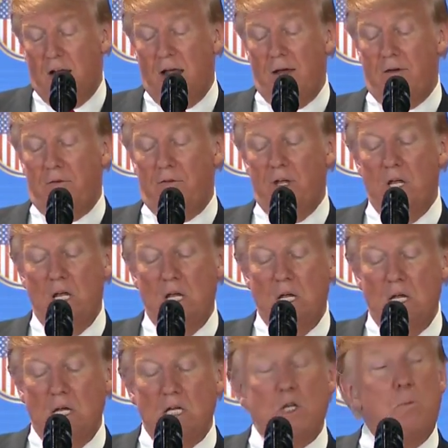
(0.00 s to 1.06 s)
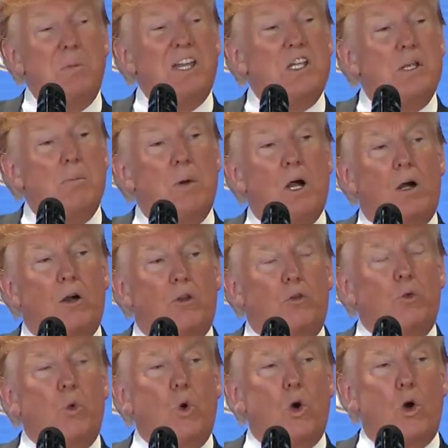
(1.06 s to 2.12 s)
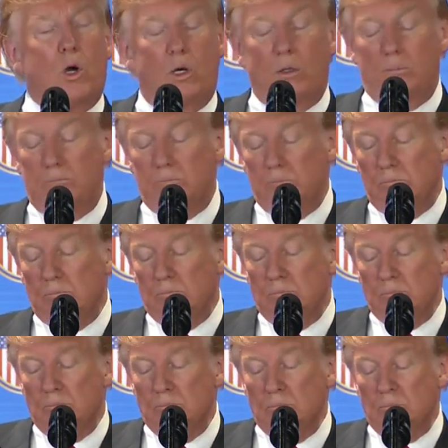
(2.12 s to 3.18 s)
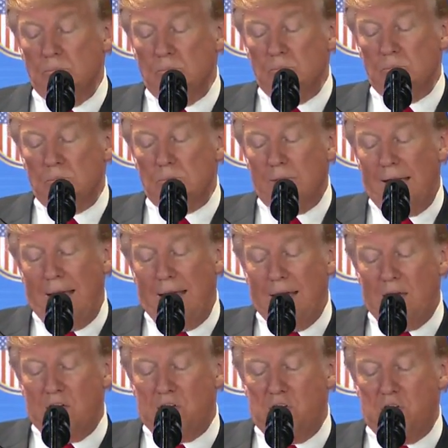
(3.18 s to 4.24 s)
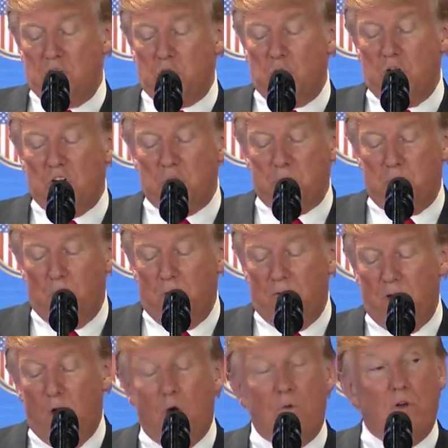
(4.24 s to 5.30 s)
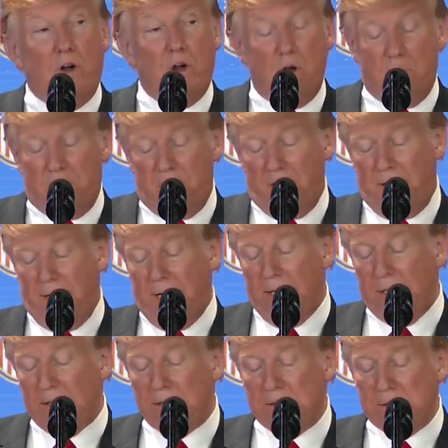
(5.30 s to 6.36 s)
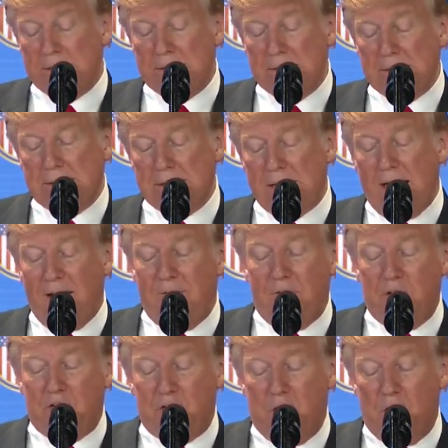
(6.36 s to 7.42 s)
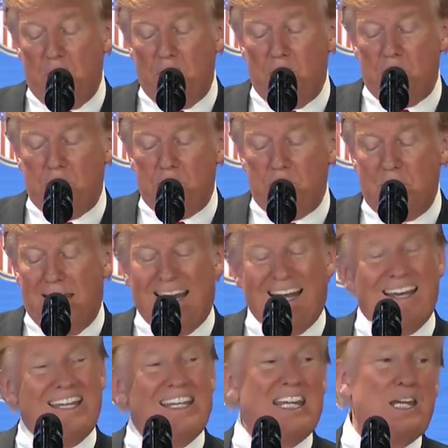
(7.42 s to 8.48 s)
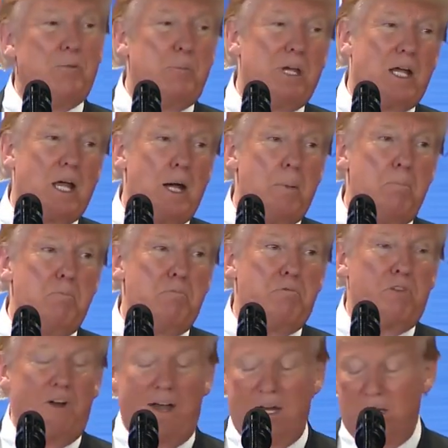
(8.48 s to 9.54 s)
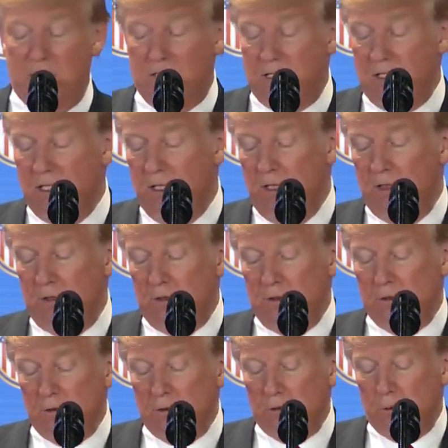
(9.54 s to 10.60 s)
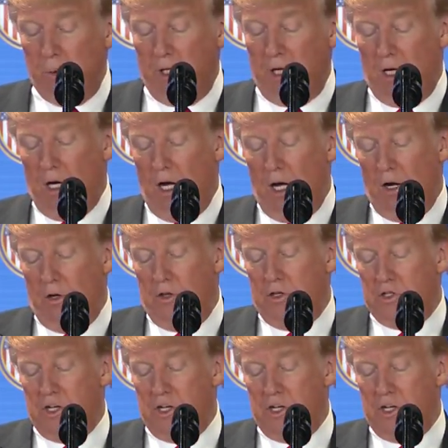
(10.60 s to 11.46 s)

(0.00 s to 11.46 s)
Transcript: have to be tomorrow's war. And as history has proven over and over again, adversaries can indeed become friends. We can honor the